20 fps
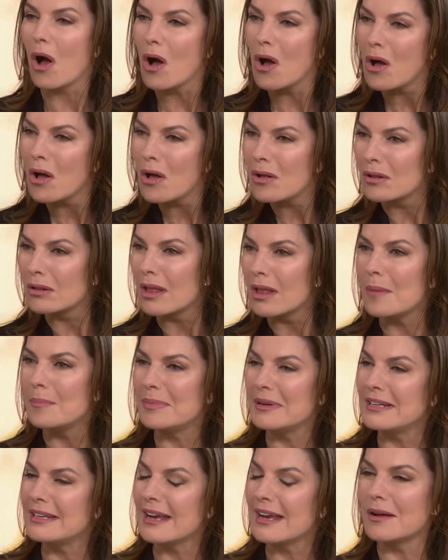all up
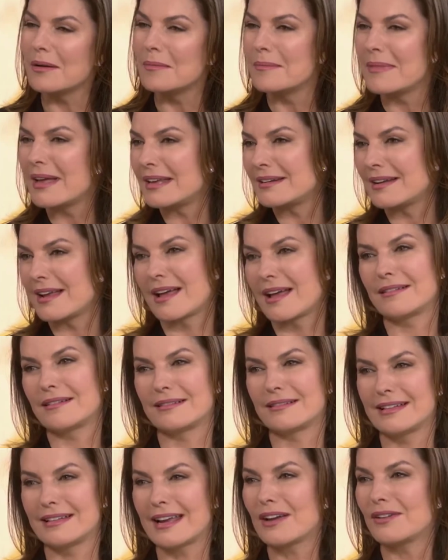and down
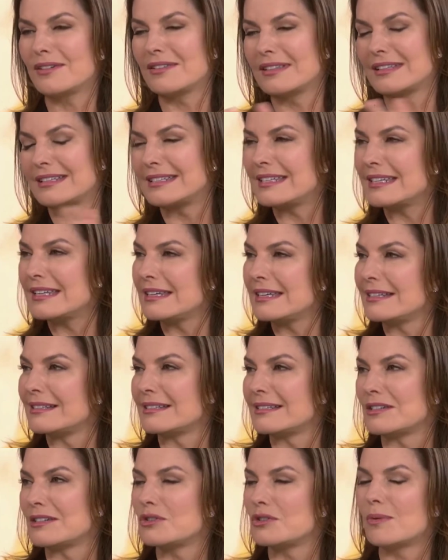Manhattan, down in the
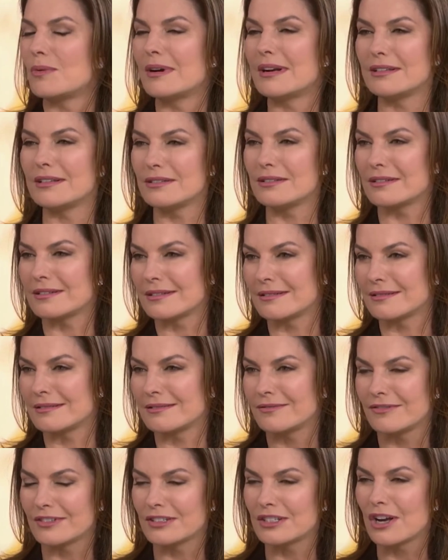teens and 20s to
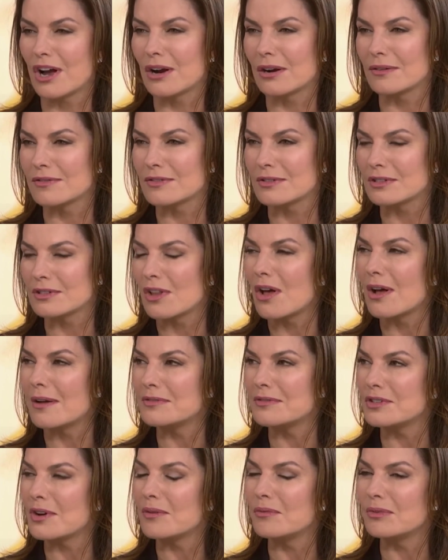wow. photographers'
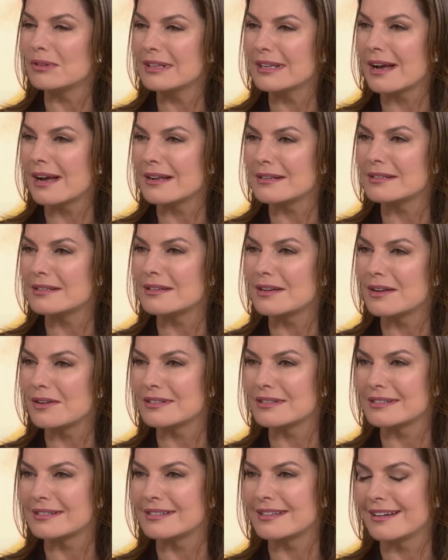lofts. So I really got to know
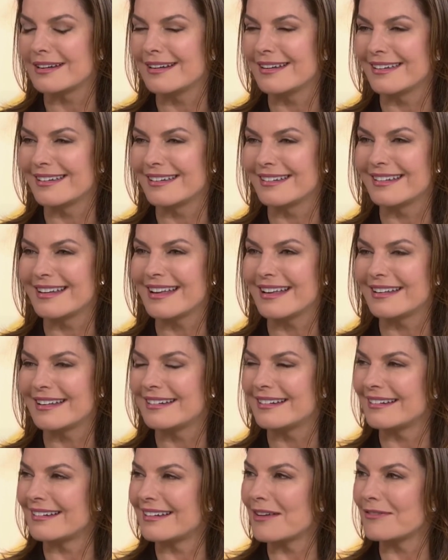the city. And, what
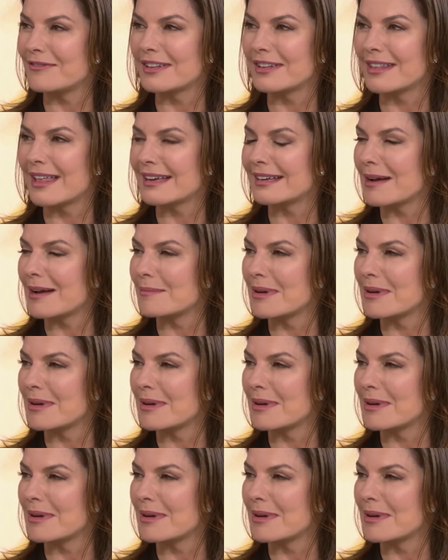neighborhood were you I living in? I feel